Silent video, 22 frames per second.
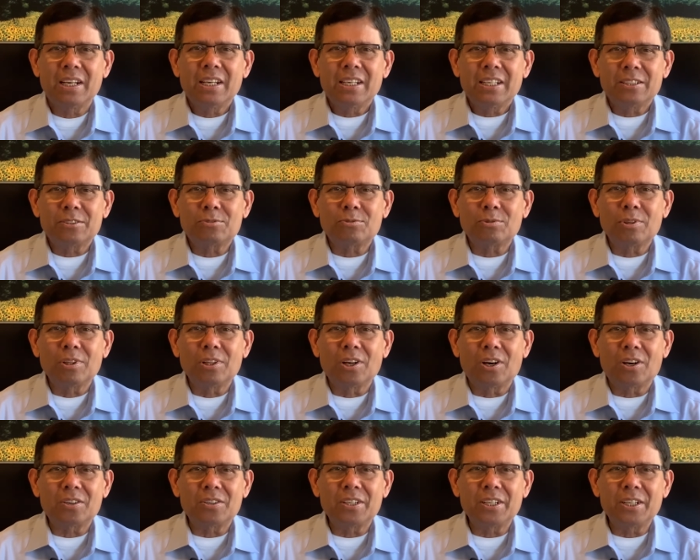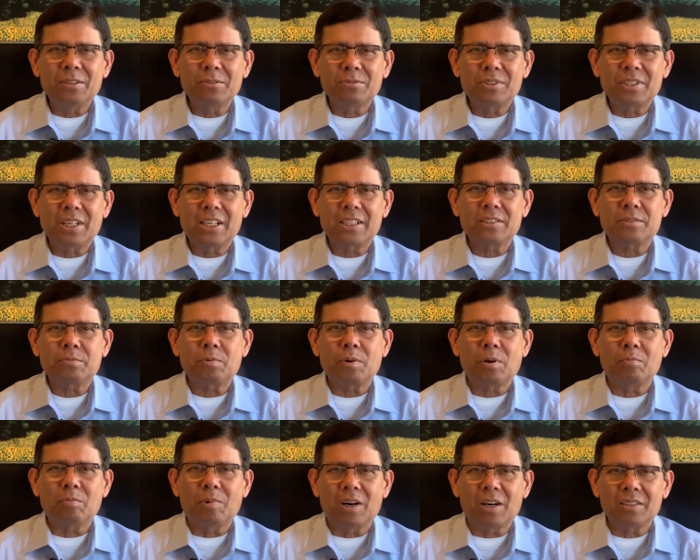is to learn new things
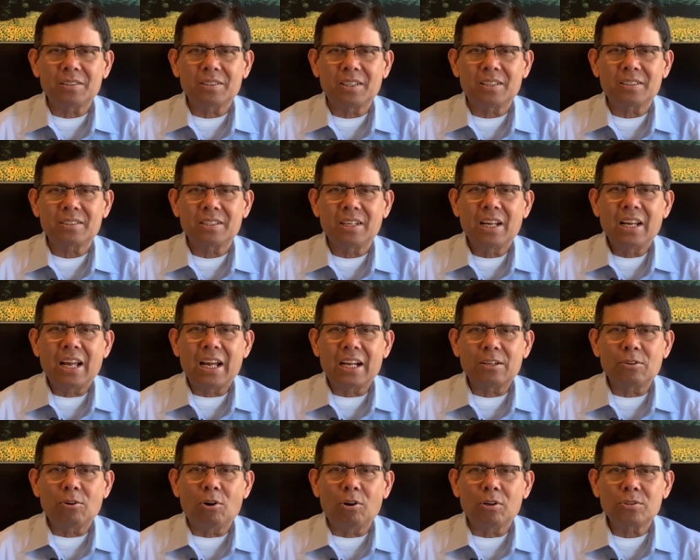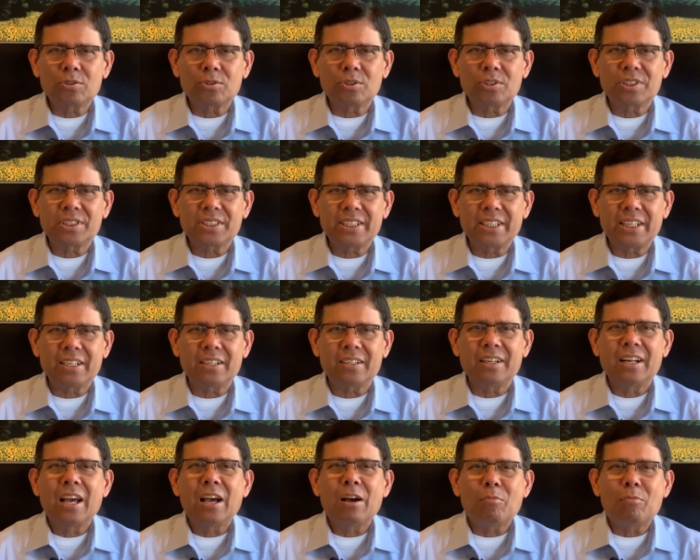from others and also share